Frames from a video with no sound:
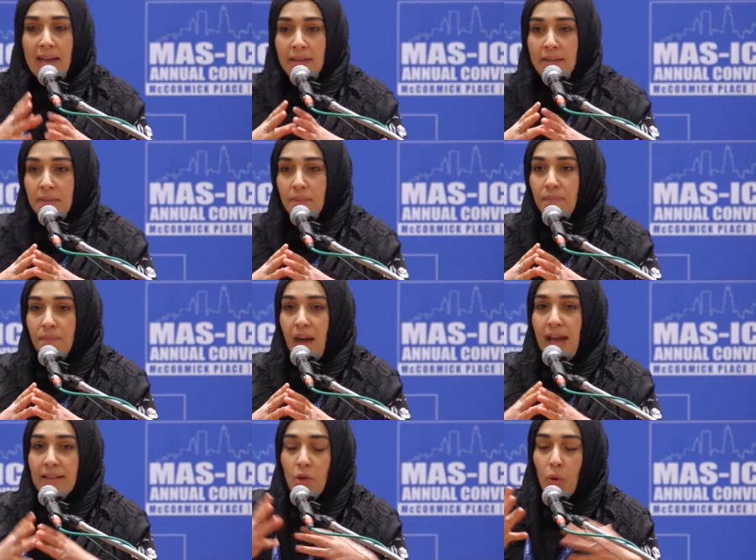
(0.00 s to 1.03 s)
And
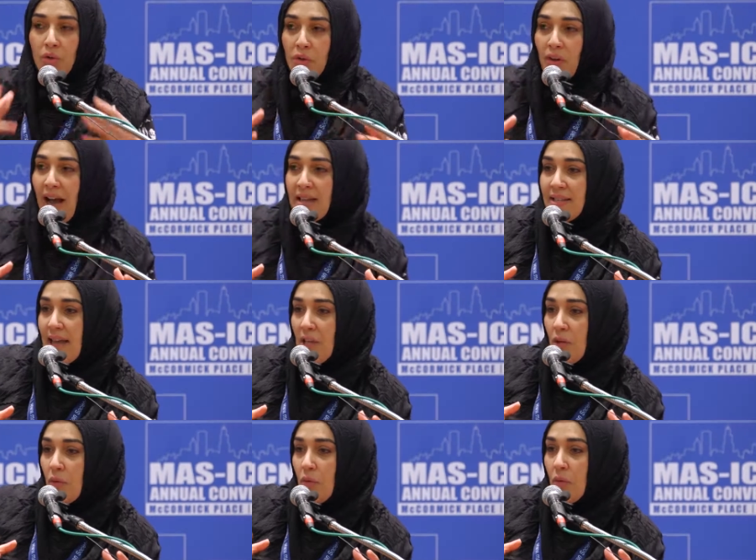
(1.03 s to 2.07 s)
I told you guys that
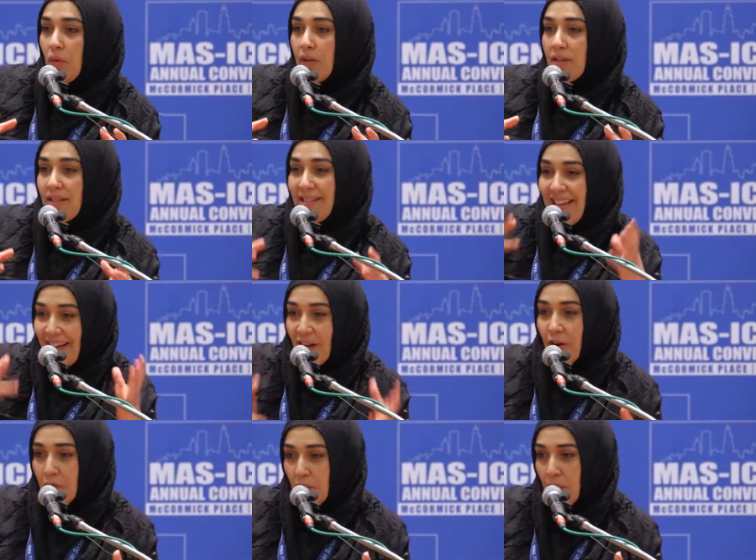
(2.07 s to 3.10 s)
you take
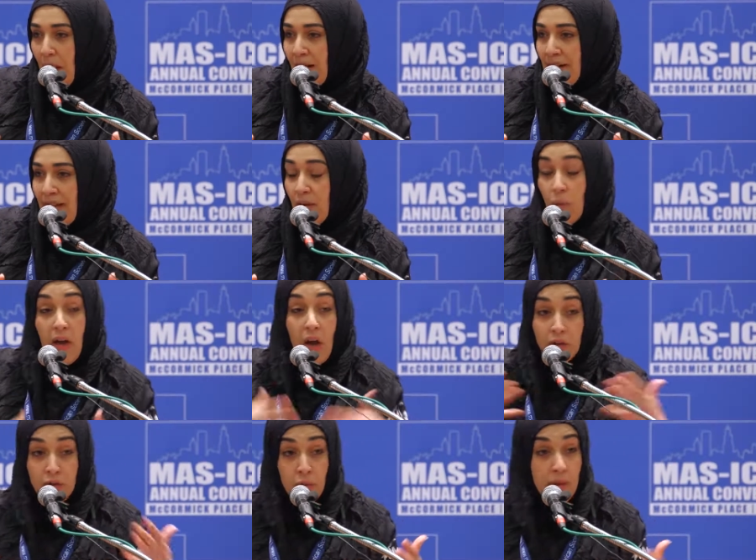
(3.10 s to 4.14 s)
care of your body. We
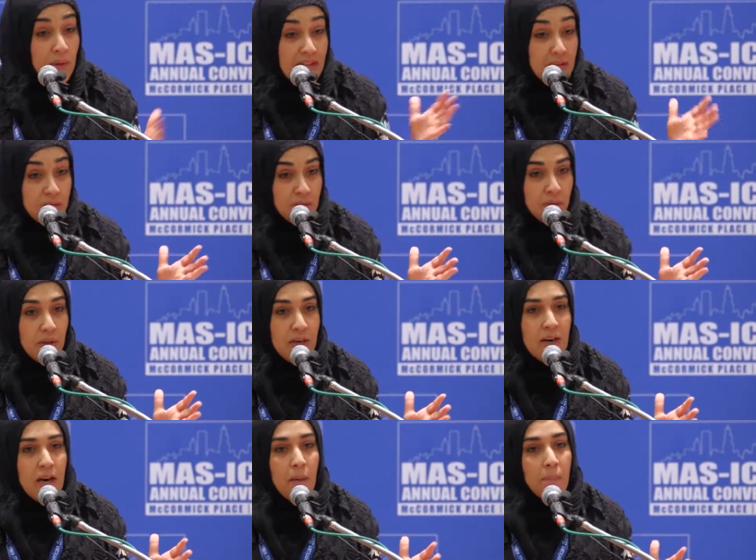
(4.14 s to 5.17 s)
all do, and we need to.
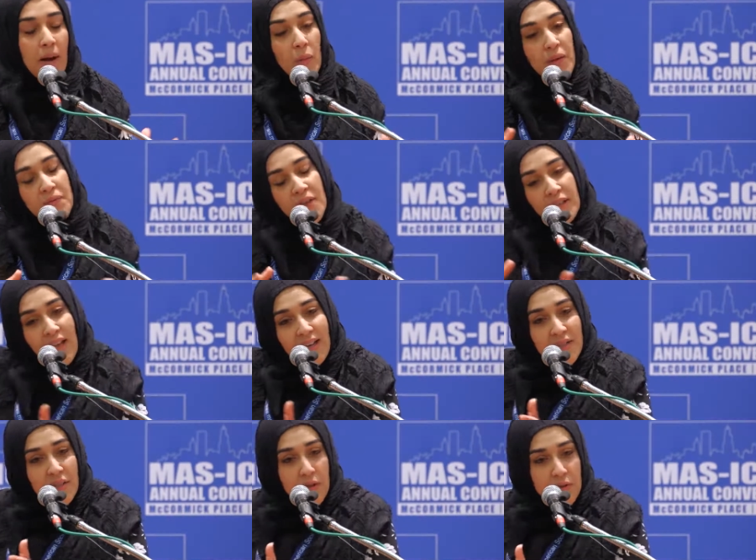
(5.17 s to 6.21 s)
But we've
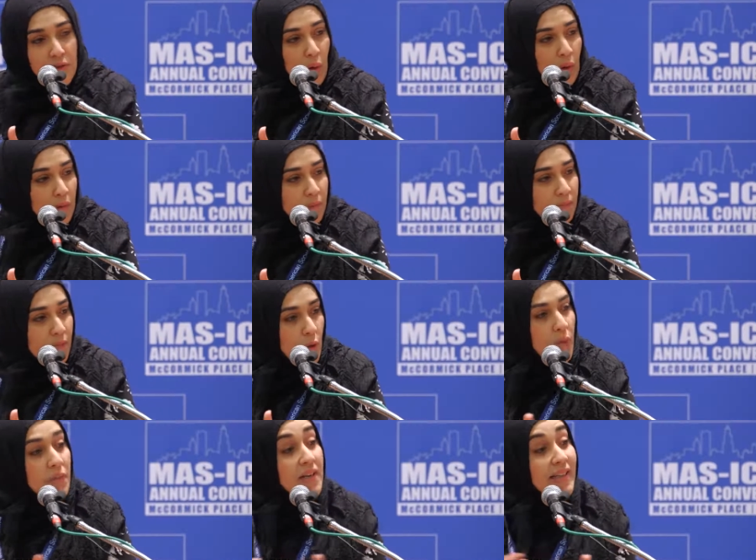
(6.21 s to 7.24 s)
neglected our soul.
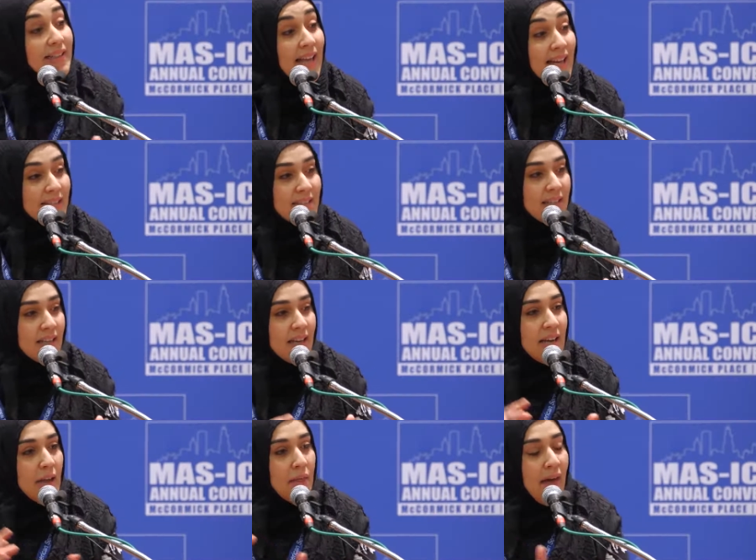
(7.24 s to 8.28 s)
We've neglected
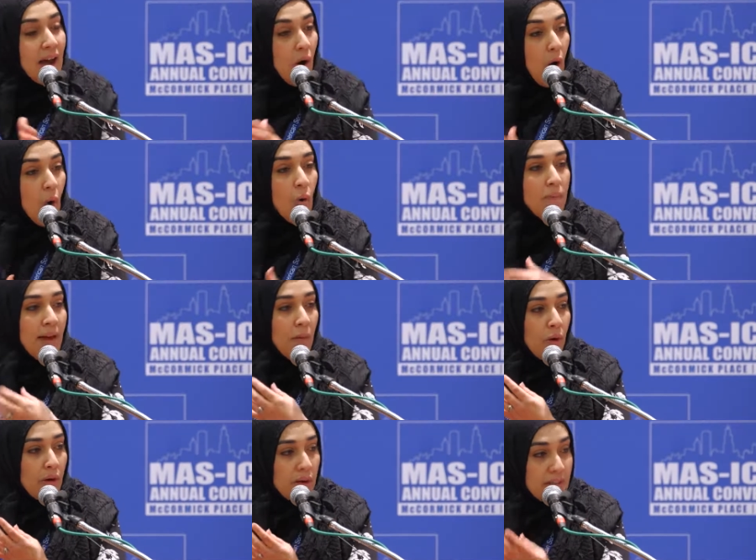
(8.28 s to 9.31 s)
that home that
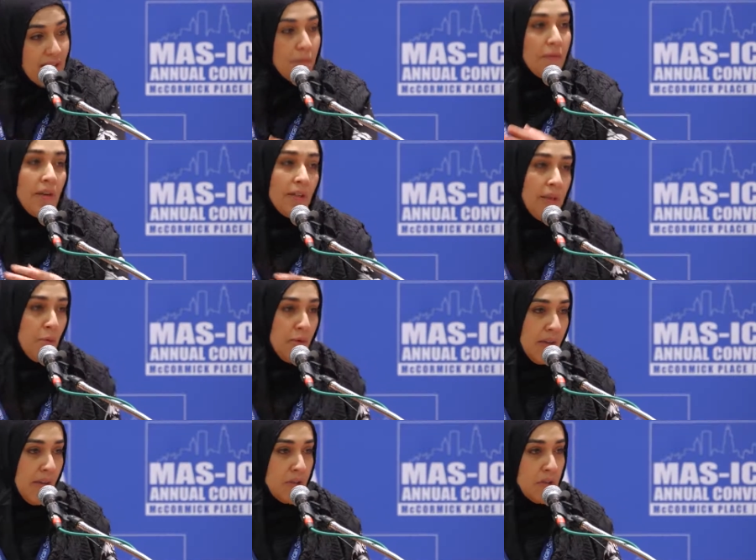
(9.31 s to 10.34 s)
we're definitely
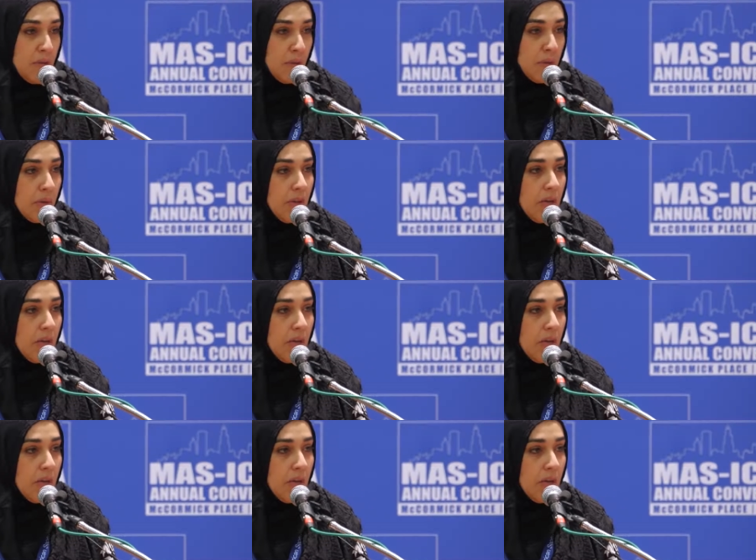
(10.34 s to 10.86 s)
moving into.